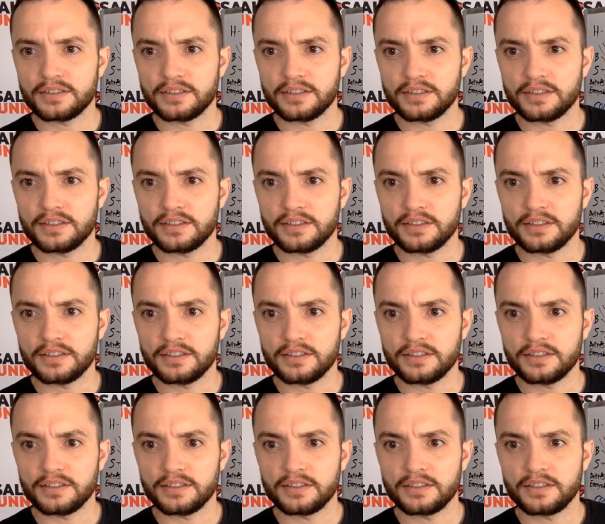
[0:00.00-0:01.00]
Let's
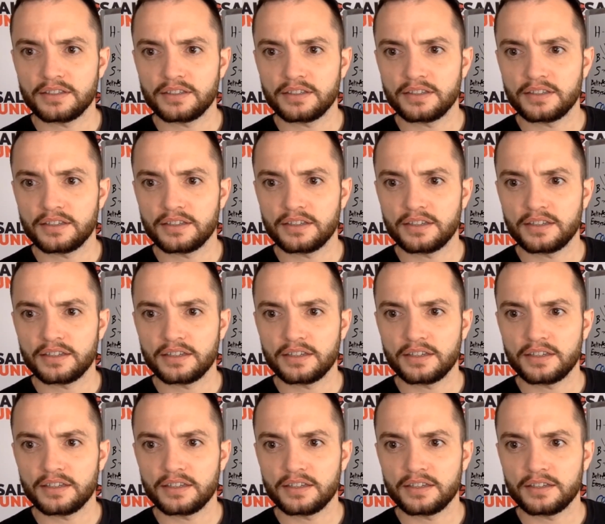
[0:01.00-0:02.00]
see.
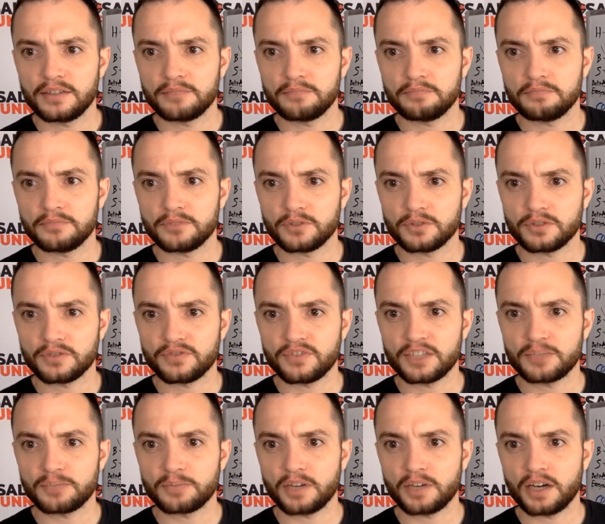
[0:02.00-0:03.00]

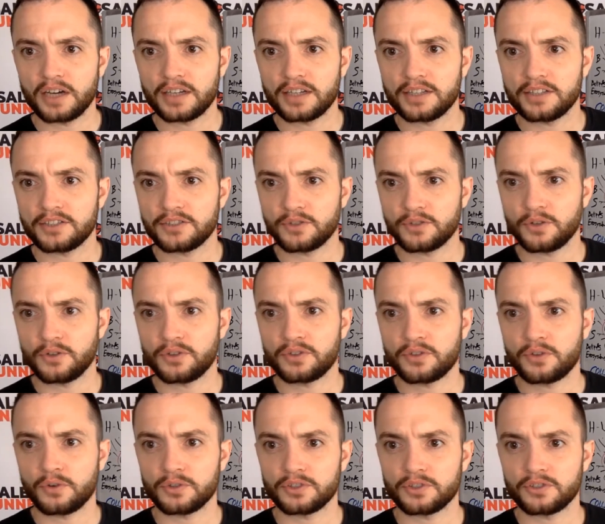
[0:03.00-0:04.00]
So as a Facebook
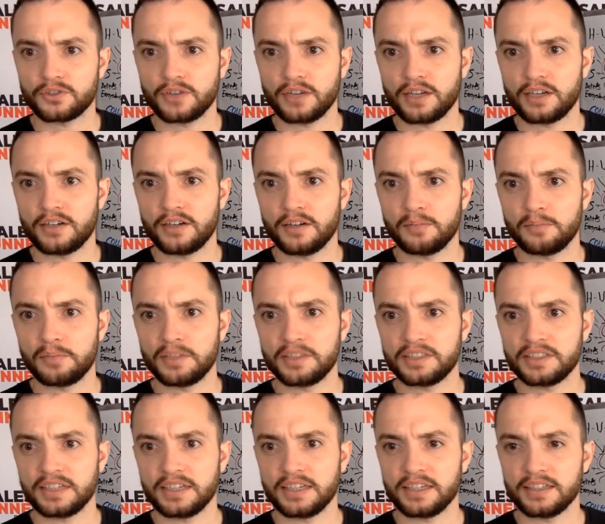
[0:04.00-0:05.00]
audience growth course
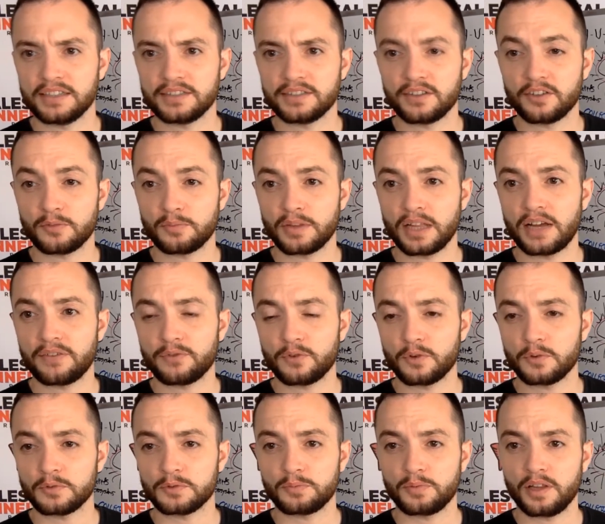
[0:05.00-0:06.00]
creator, I'm pitching against other
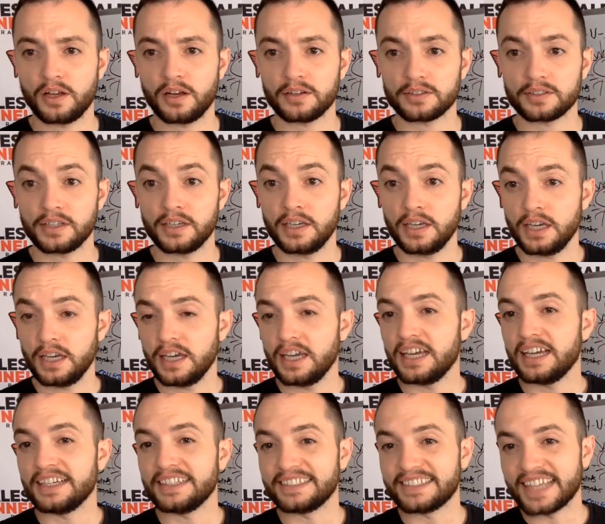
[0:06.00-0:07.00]
platforms, blogs.
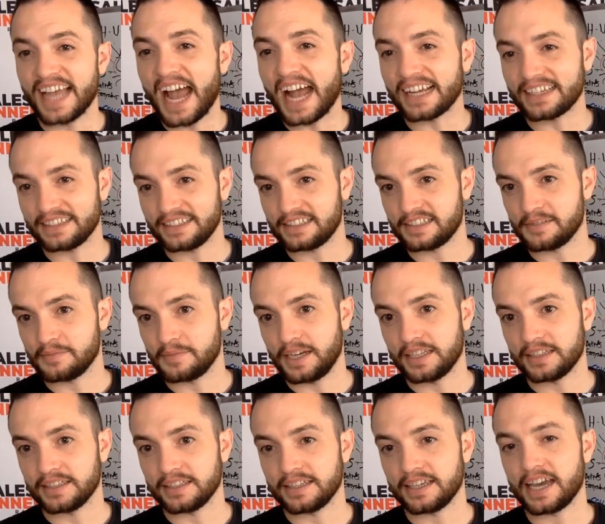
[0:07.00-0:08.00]

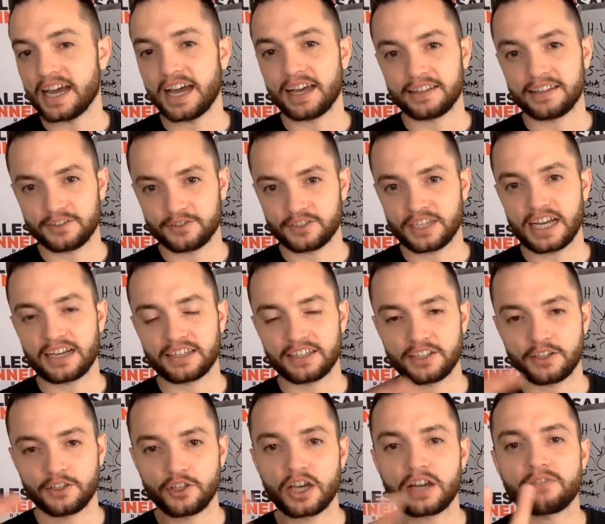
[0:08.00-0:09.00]
Exactly, Samantha. Yeah,
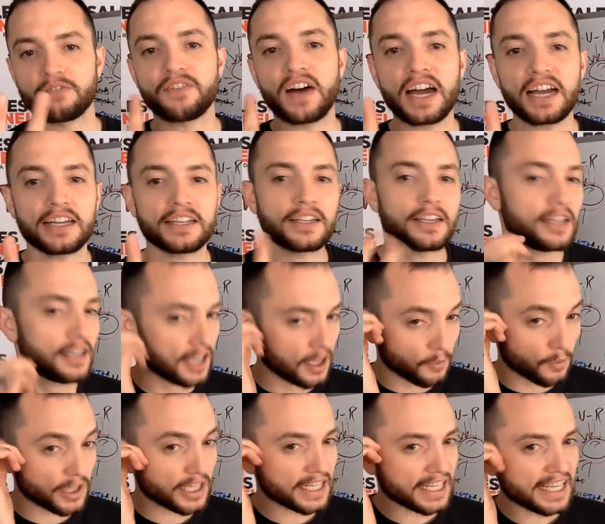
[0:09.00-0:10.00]
exactly. You got to
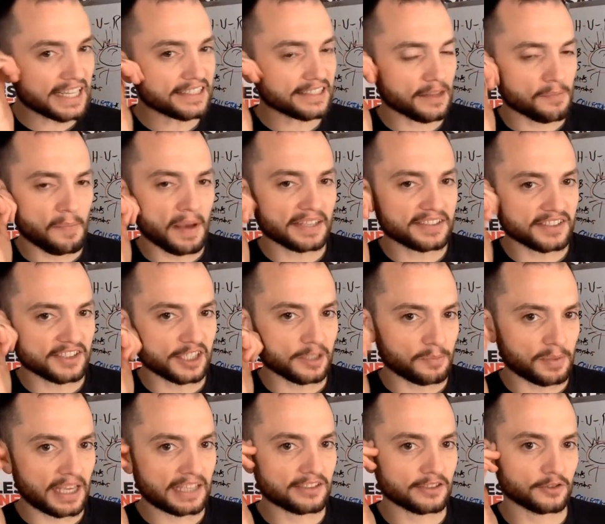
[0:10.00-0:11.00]
find, and we're going to get into the
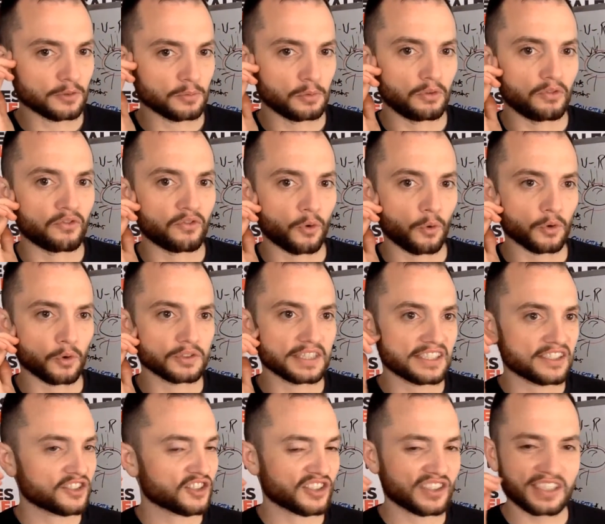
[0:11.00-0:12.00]
messaging pieces and move
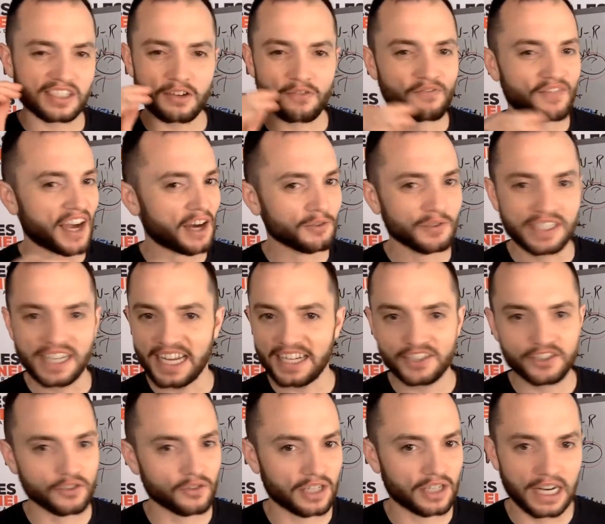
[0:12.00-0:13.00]
forward. This is just such a
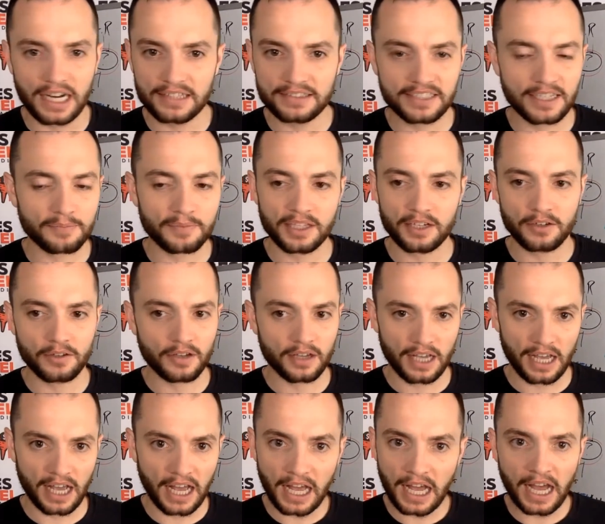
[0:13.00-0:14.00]
foundational
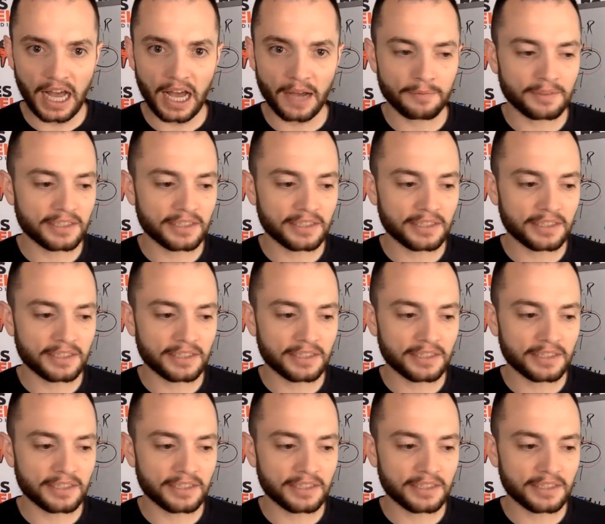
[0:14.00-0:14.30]
concept that,